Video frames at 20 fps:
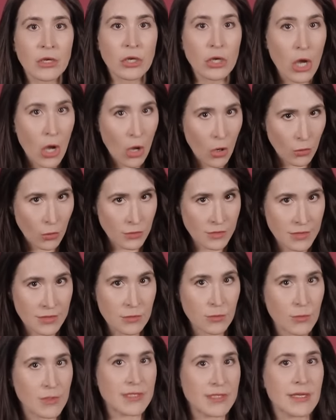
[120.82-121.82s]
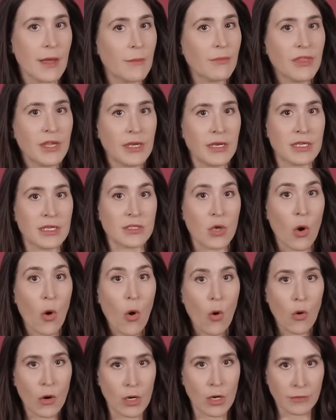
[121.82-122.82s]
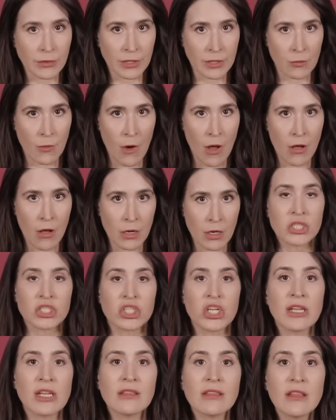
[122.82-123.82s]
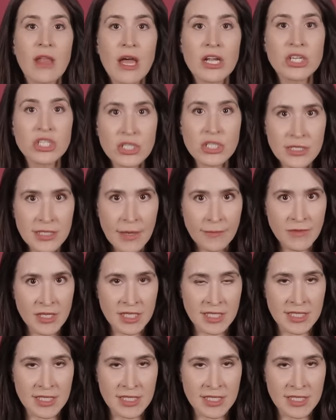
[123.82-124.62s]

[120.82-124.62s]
knows when something is horribly wrong. She lunges up the